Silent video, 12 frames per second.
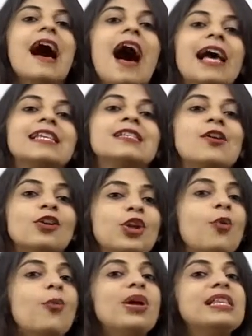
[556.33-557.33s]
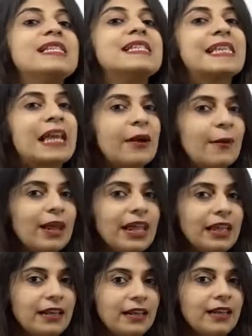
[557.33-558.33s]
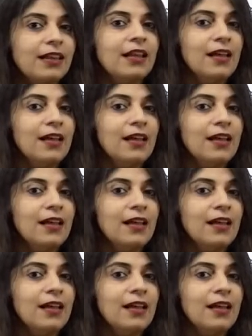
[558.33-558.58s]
ice on your windscreen.